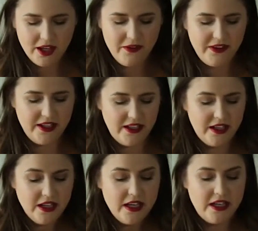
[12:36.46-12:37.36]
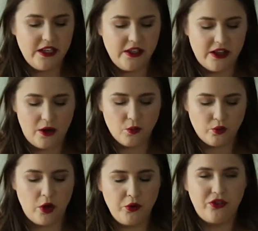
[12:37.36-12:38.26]
then that
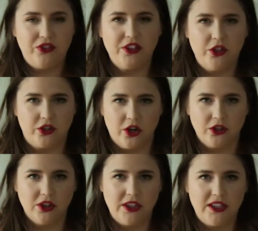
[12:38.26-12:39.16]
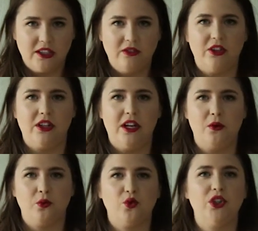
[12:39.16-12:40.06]
roasted garlic gives it a
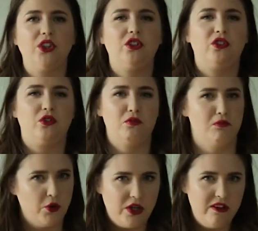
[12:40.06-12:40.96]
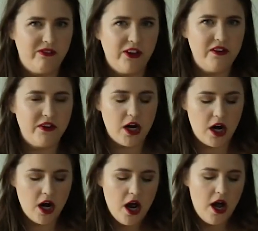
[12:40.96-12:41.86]
really smoky flavor.